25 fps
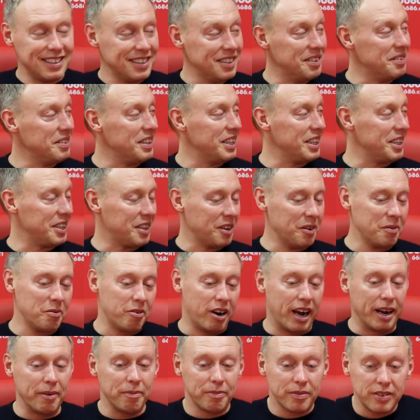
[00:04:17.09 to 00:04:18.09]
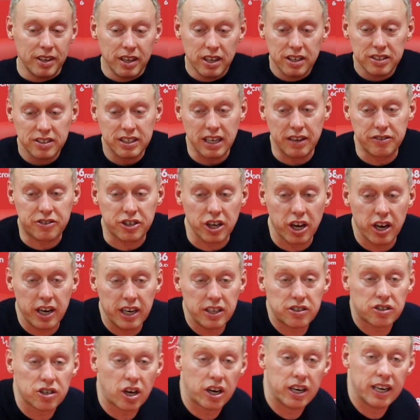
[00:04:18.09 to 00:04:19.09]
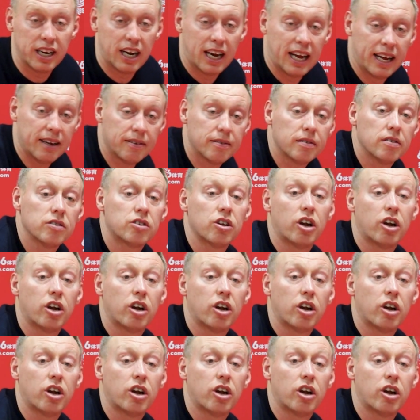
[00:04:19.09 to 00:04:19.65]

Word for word: There you go. Right, sorry, safe journey. Sorry you're late.